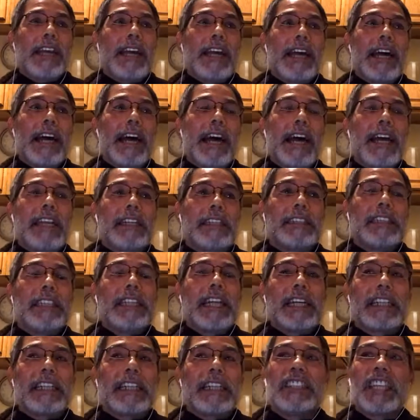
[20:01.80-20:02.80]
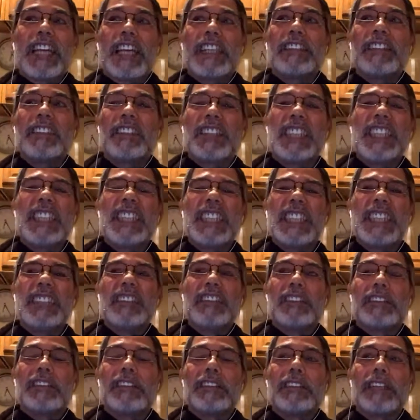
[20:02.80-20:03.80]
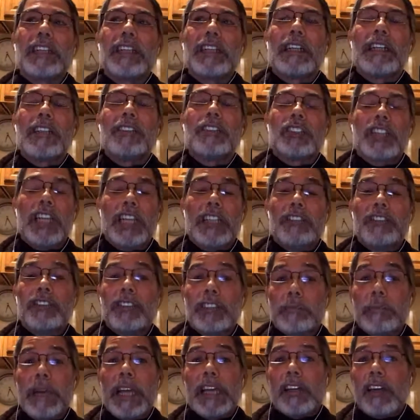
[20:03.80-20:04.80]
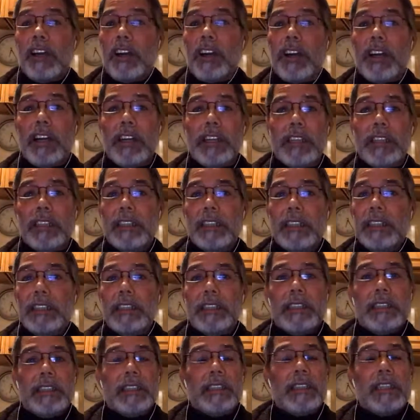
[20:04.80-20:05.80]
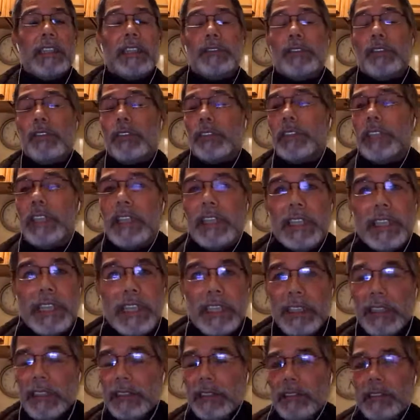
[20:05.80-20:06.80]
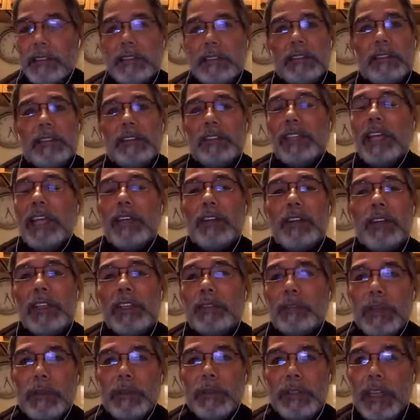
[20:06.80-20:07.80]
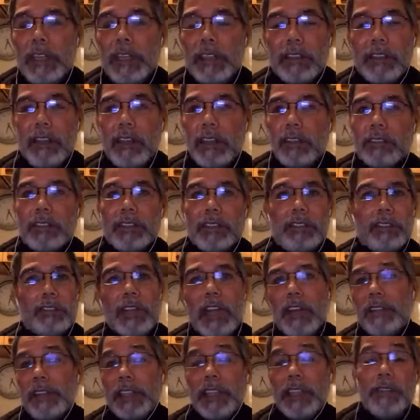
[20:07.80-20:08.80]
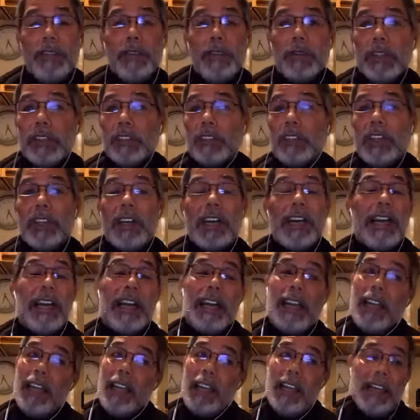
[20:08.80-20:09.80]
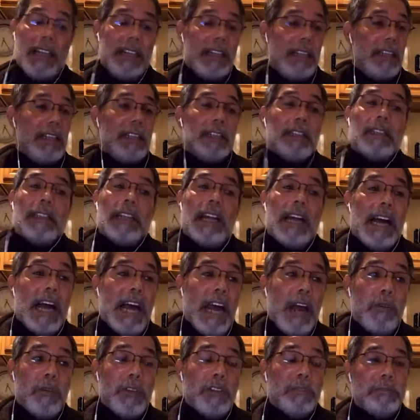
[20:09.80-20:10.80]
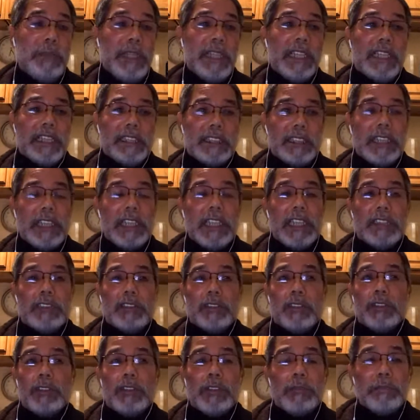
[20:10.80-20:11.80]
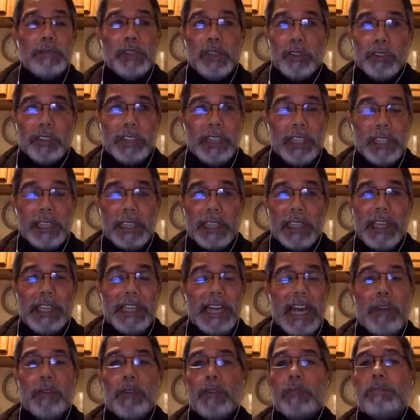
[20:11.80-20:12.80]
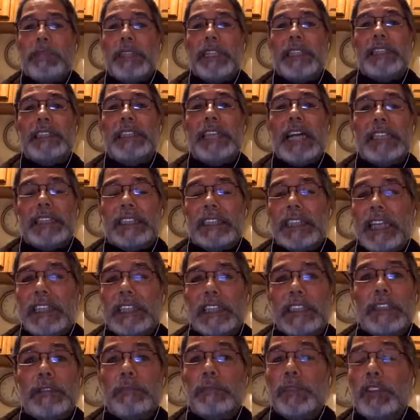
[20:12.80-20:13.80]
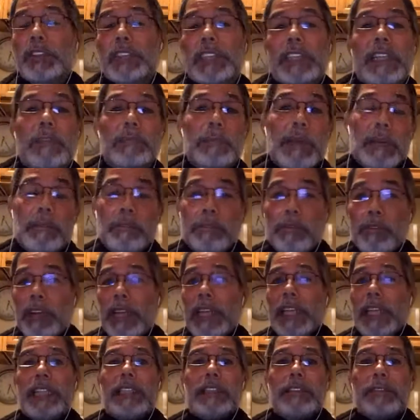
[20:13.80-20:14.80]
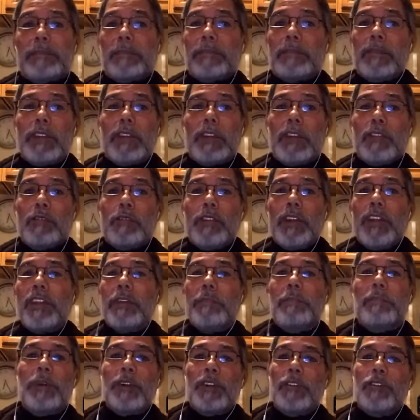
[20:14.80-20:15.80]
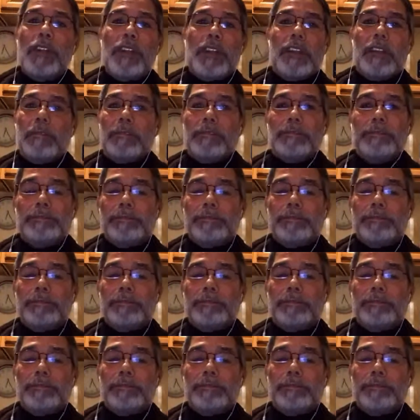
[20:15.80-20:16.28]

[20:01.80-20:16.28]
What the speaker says: I had like a 10 CD changer in my car, and of course in LA you can't go anywhere without a car, so you're driving everywhere. So I would be listening to the music, and I would be dissecting the music in my brain, rhythm per rhythm,